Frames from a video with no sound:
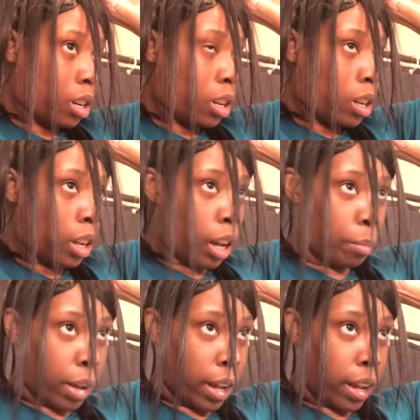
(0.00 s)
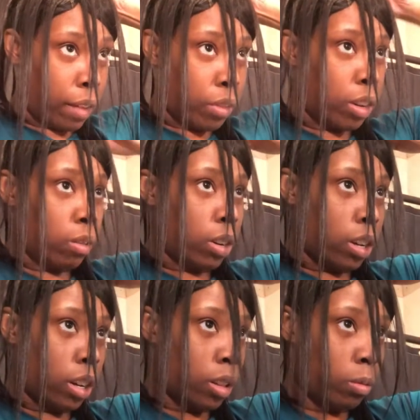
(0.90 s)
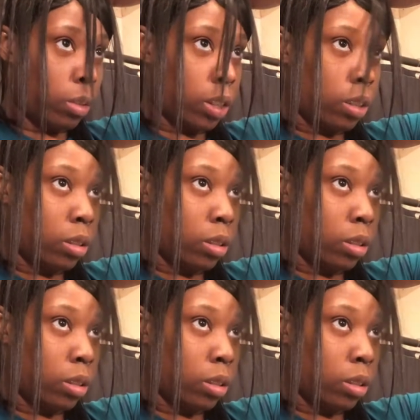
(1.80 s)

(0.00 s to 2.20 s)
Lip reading: And I might have to do another one.